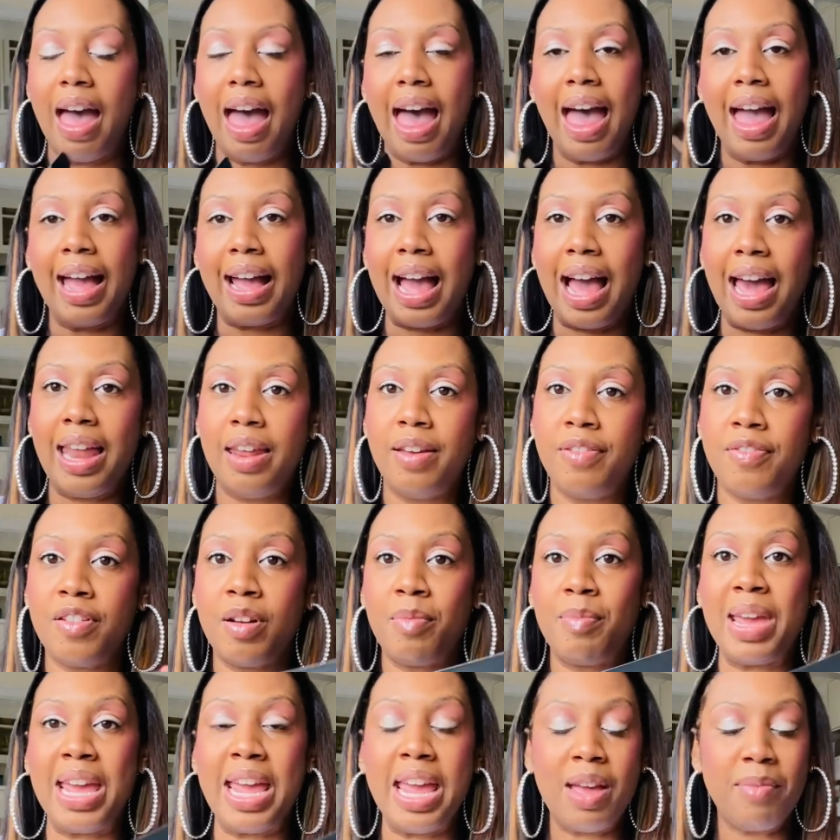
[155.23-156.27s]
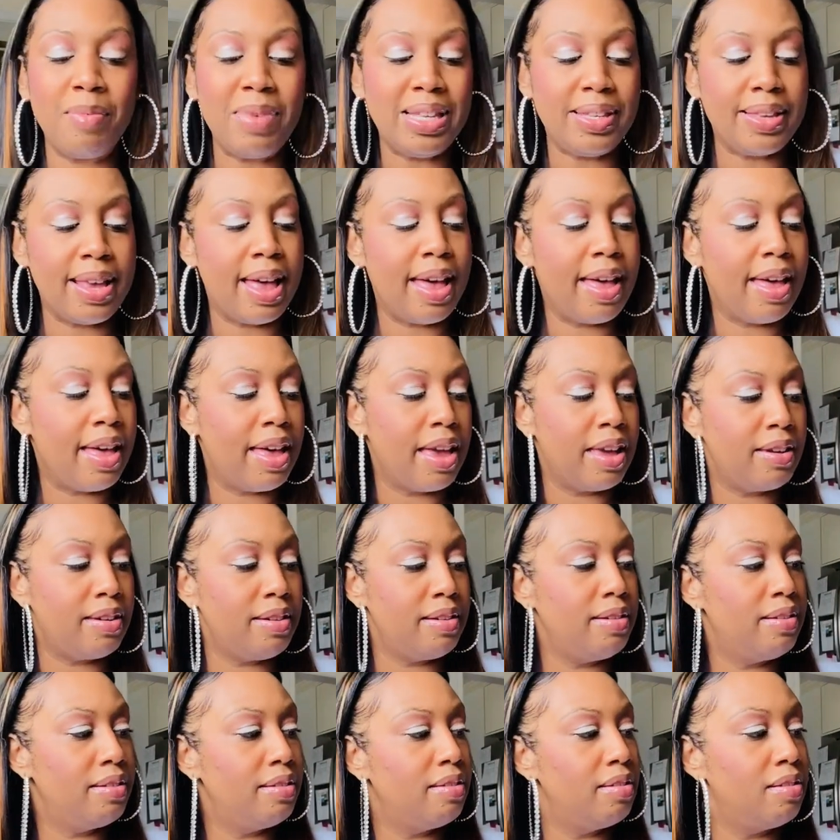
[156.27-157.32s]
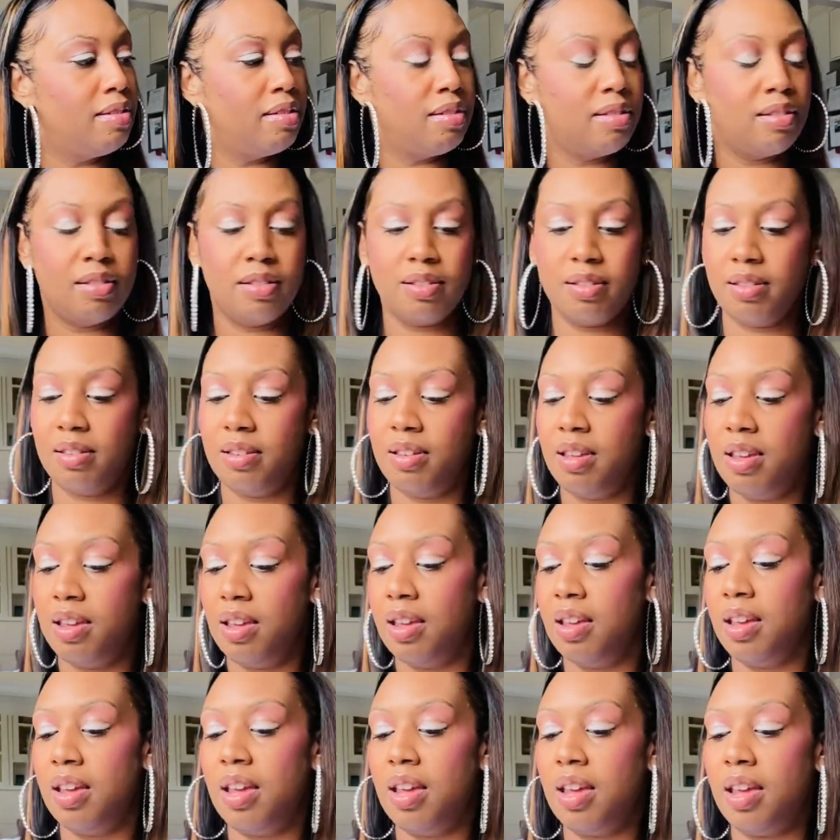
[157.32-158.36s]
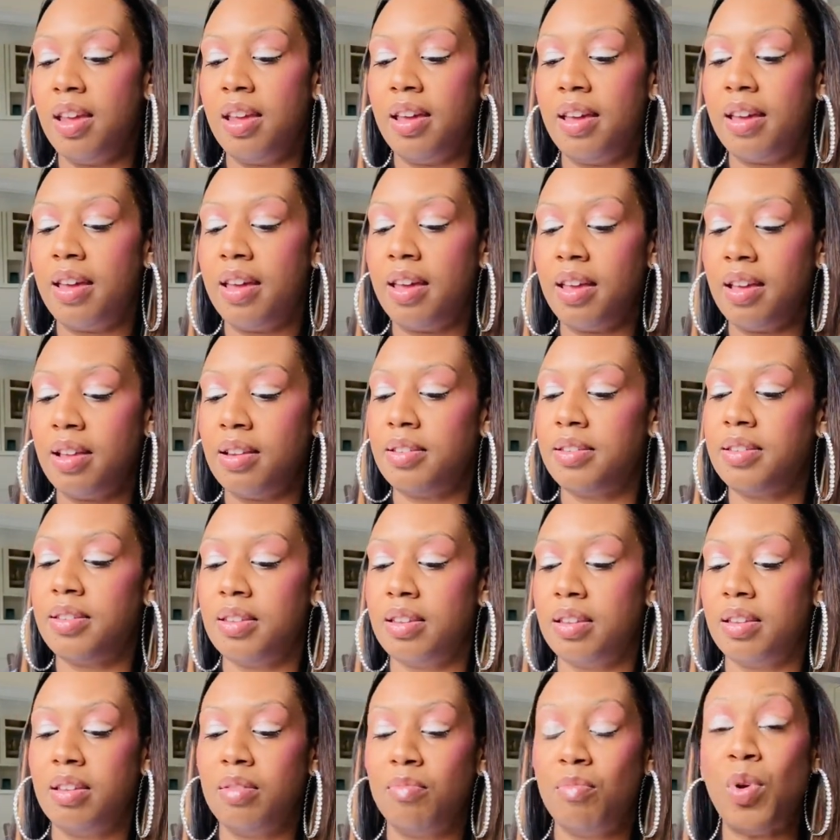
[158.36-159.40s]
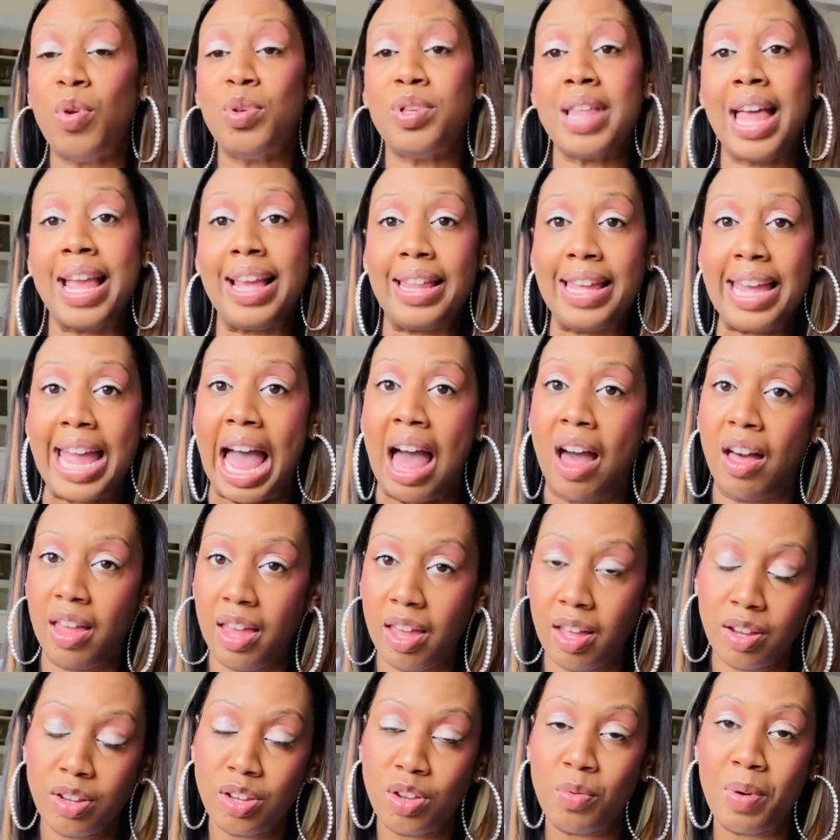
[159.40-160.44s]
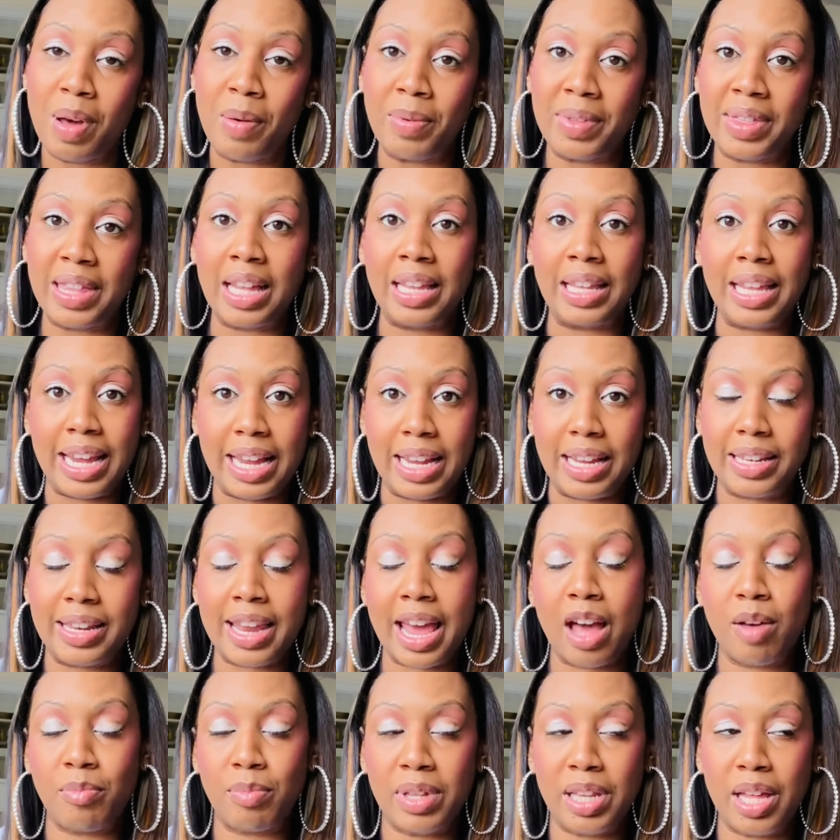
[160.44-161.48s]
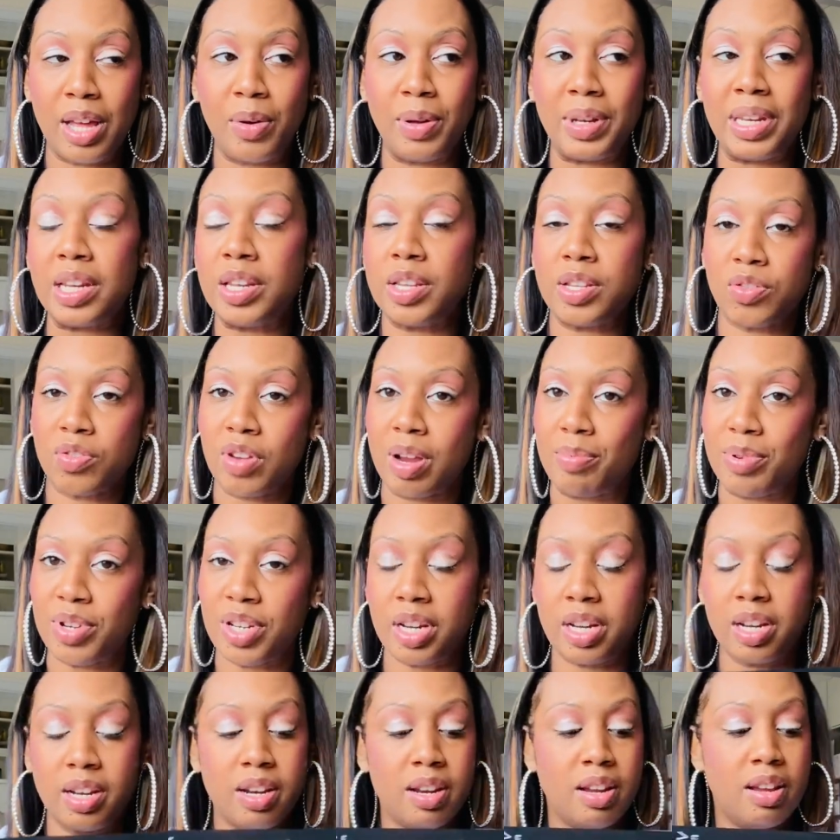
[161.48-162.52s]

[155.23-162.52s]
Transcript: I got it from Amazon, and most likely I'll hook you up with the link down below in the description.